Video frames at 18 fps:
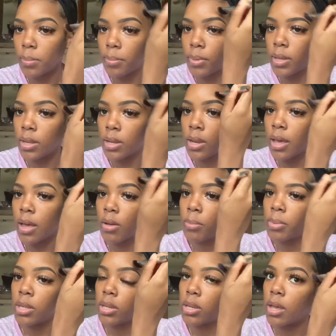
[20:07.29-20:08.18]
Blend it out,
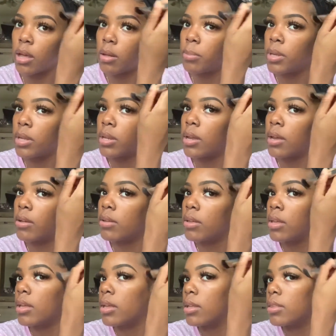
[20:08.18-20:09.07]
blend it out, blend it out.
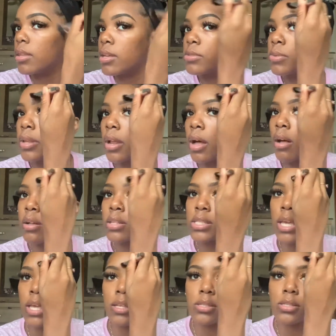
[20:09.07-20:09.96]
That's what it all
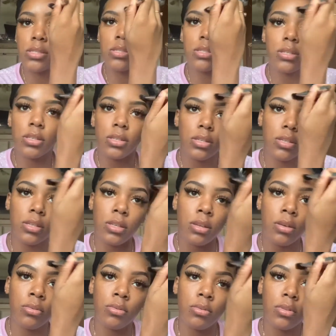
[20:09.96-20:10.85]
takes, you
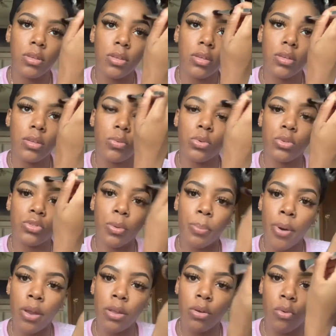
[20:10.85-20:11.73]
know? Once your
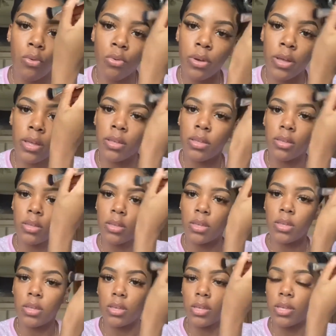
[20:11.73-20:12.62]
product on,
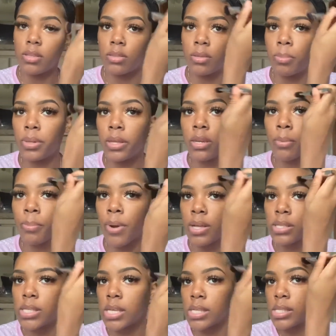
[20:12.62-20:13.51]
the blending
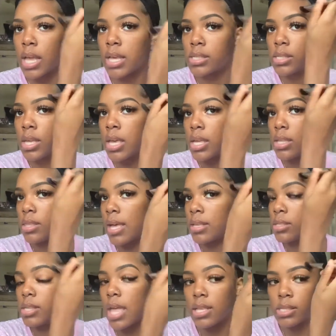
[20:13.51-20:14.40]
process,
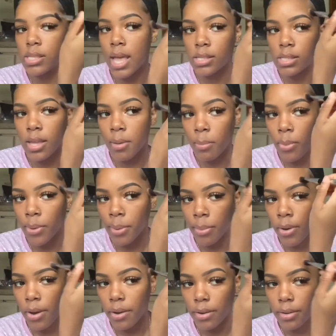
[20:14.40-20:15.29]
that's the important part.